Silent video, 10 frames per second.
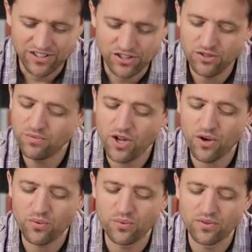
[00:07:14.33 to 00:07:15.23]
"You
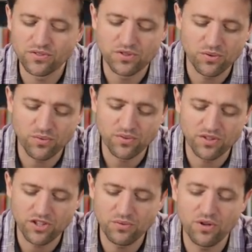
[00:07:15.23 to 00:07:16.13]
know to
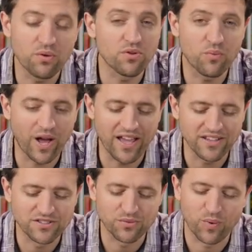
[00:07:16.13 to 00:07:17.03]
you know the
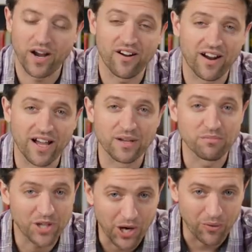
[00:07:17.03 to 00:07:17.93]
way to where
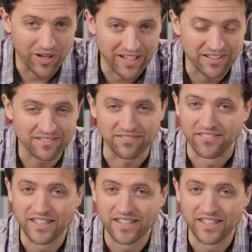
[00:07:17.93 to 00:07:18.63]
I'm going,"